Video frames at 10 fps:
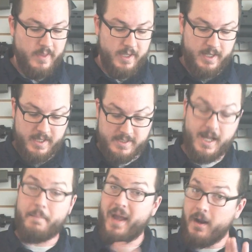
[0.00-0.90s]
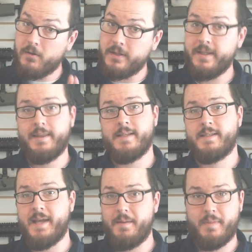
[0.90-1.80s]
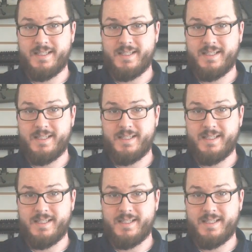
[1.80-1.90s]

that is apparently the same